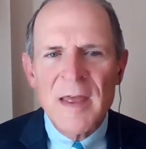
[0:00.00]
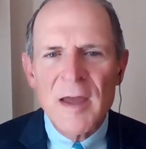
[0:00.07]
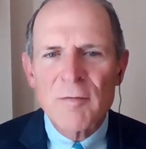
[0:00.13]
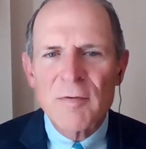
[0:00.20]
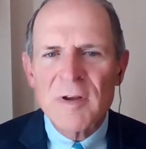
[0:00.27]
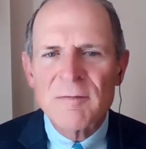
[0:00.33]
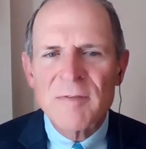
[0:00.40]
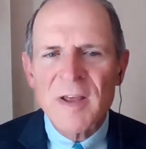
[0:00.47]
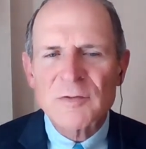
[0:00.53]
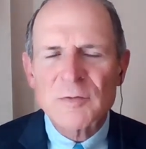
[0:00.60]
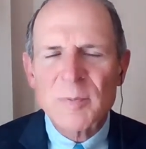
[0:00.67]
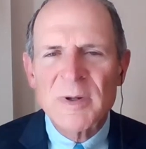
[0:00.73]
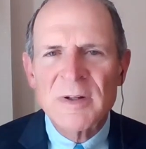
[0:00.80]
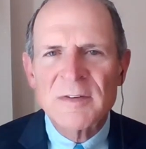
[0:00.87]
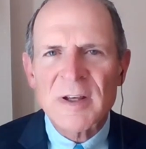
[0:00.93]
Every
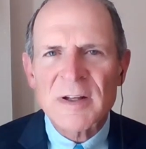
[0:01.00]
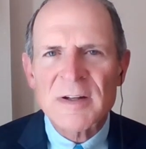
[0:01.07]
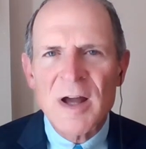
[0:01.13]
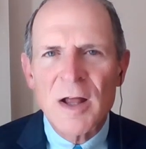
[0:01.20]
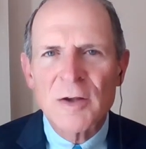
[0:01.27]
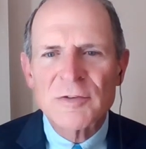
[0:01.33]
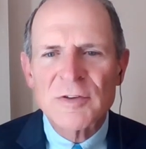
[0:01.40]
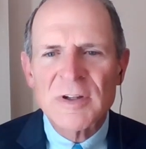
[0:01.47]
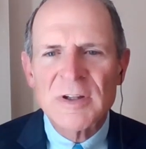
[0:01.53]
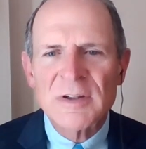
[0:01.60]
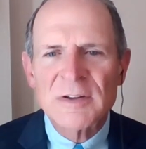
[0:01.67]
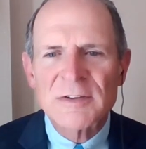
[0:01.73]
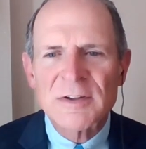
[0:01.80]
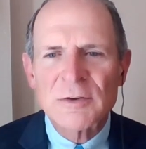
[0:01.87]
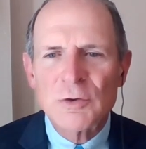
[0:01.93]
advancement in technology
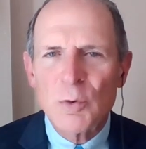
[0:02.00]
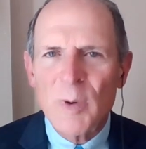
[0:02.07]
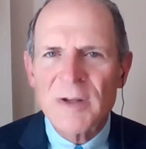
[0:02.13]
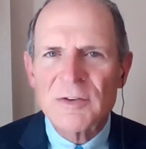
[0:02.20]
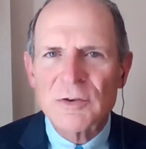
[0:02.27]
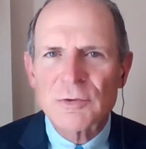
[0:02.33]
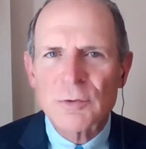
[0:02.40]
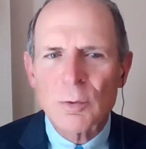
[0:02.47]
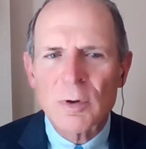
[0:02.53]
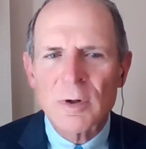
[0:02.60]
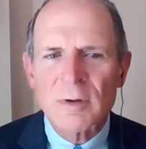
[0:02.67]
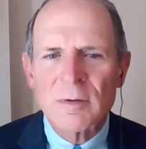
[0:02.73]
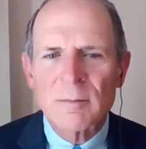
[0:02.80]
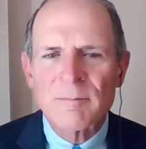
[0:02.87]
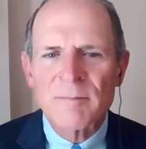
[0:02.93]
is a two-edged
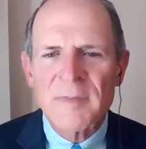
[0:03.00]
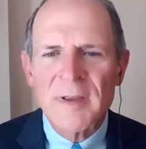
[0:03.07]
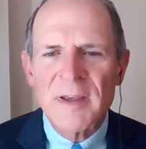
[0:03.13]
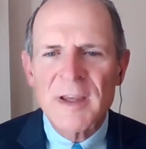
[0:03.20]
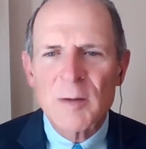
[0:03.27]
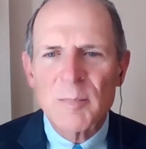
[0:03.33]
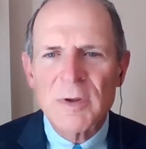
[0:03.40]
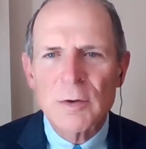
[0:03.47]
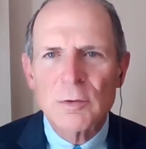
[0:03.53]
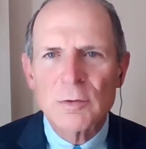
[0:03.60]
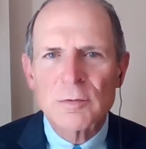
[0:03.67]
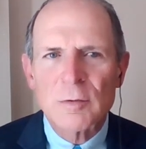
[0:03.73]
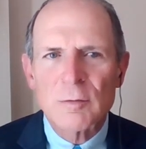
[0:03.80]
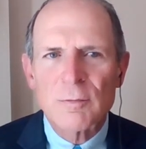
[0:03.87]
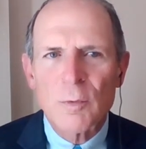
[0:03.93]
sword. It can be
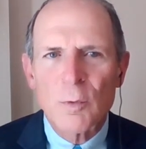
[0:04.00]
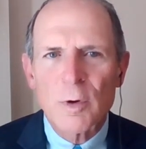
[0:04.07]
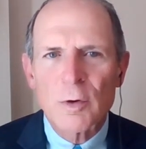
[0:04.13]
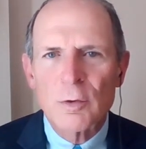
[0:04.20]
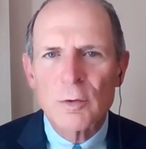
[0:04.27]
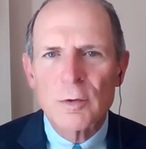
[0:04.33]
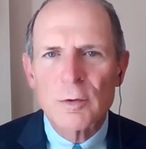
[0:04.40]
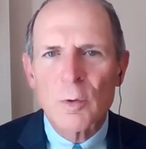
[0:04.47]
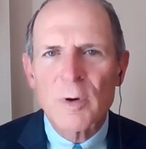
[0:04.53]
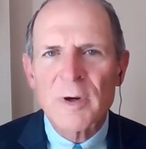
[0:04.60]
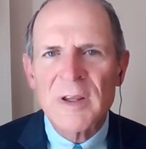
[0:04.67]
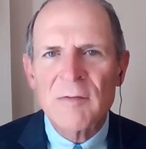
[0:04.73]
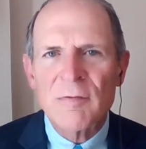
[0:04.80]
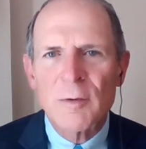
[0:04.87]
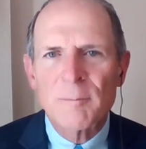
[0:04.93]
used for good or
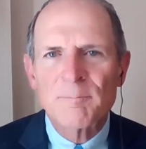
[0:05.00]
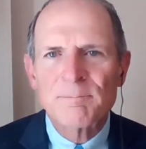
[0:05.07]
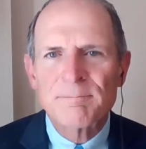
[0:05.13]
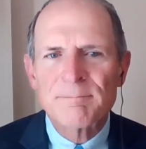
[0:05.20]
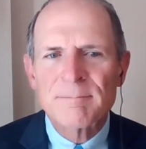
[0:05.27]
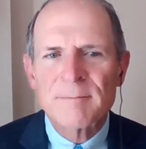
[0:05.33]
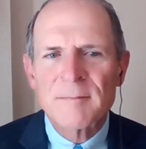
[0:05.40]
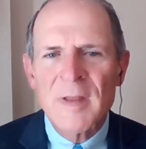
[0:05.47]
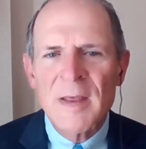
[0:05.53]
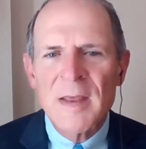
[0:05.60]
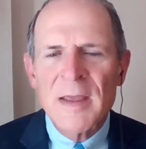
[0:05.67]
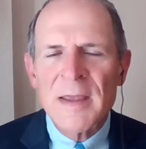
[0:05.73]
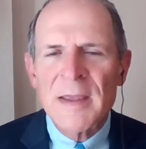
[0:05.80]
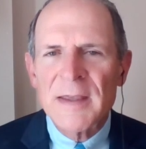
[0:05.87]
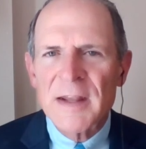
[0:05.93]
evil.
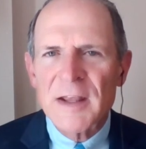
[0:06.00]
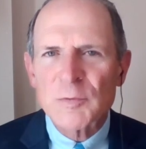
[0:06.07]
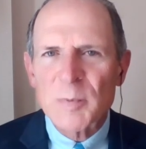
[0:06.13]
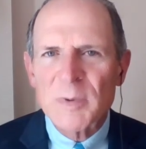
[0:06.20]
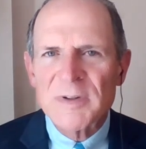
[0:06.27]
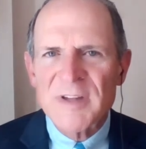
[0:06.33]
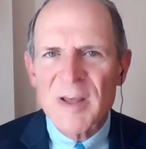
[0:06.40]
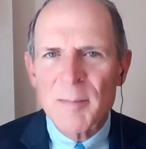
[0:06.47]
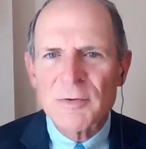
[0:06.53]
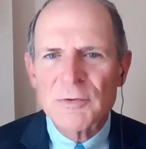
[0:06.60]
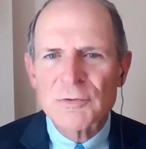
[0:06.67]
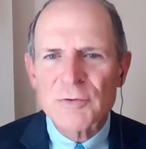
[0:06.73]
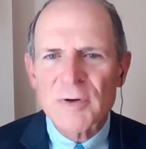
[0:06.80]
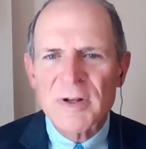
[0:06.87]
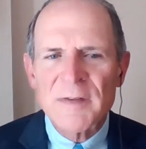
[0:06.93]
It has been
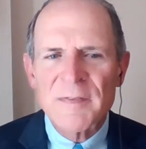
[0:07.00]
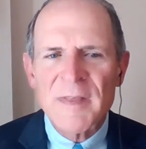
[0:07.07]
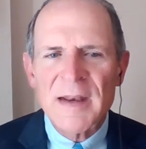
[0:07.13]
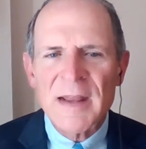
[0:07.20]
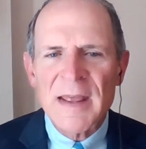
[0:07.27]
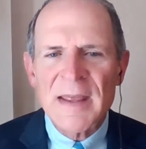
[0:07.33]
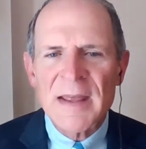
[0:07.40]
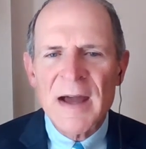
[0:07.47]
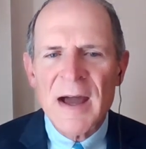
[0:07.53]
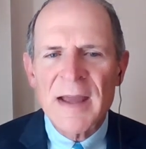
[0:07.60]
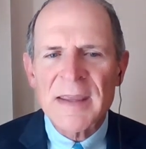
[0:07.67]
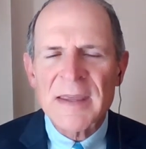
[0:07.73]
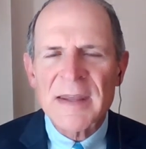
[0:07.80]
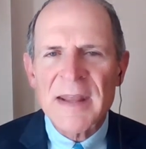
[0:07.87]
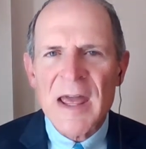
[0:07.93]
demonstrated that
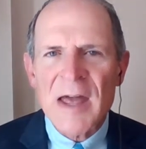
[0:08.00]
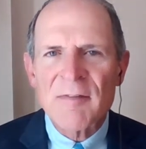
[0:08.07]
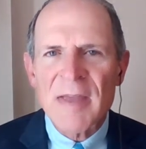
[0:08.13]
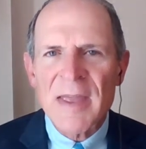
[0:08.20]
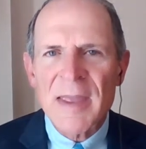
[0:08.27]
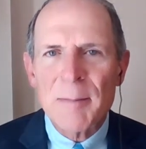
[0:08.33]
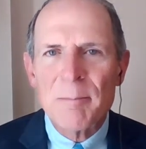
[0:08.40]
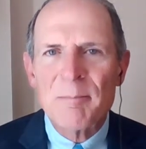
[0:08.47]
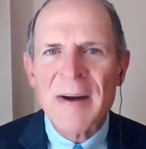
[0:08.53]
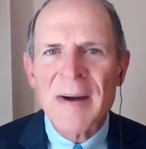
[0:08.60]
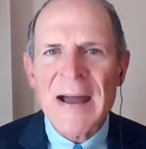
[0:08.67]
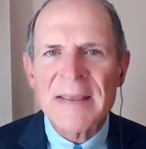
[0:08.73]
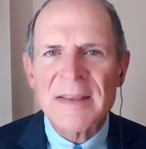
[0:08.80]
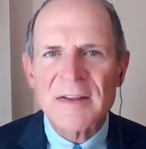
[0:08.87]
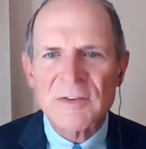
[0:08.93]
AI can have a
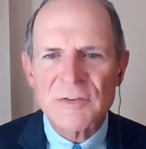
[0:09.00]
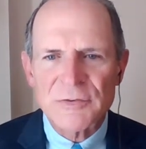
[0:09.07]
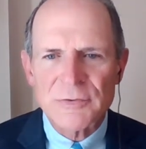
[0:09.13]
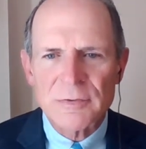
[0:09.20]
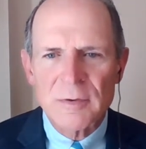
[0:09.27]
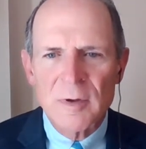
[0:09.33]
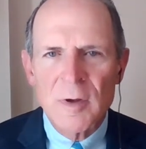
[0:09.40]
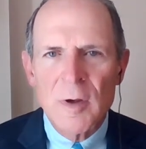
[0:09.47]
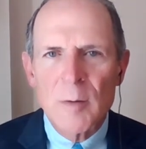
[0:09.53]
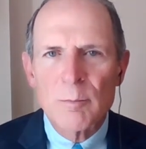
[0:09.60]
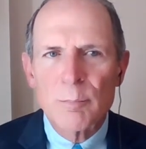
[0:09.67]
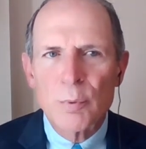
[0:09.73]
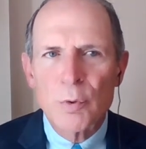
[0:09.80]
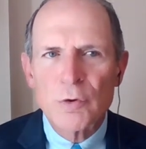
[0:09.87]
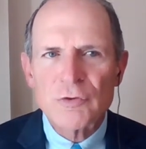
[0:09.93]
bias,
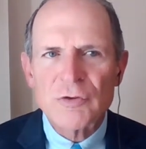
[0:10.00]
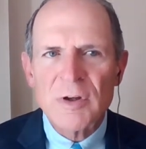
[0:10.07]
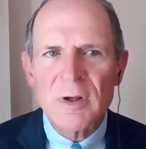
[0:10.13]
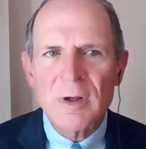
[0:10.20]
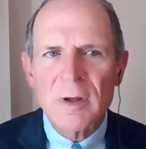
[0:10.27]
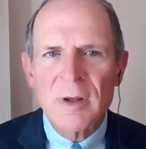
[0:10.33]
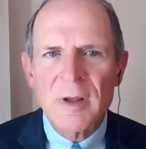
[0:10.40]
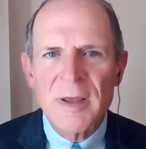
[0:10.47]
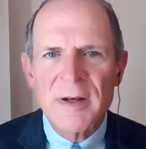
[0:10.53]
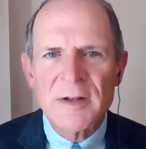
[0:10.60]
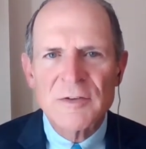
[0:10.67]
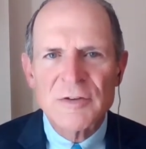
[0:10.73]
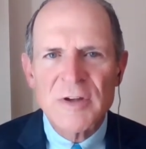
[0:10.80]
pushing an